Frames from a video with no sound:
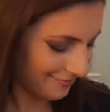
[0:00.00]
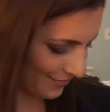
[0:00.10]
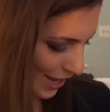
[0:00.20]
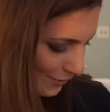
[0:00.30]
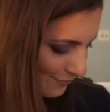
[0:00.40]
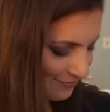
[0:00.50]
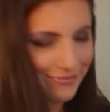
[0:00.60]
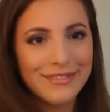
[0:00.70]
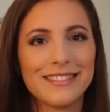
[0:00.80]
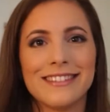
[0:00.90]
So
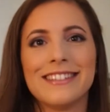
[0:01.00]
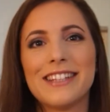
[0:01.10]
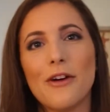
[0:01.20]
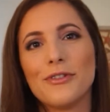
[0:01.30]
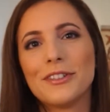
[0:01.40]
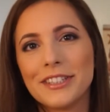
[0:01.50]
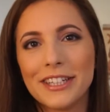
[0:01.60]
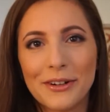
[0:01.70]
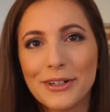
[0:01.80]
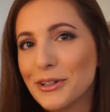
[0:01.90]
it's helpful, you
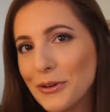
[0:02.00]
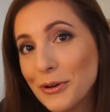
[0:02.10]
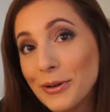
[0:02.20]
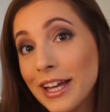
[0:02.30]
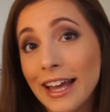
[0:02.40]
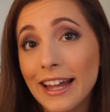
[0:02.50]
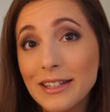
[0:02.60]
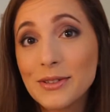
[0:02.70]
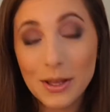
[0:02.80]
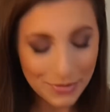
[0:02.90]
know, when you don't know how to
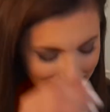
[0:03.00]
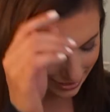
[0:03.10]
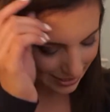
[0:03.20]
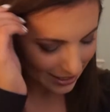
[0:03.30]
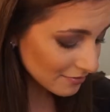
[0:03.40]
use something.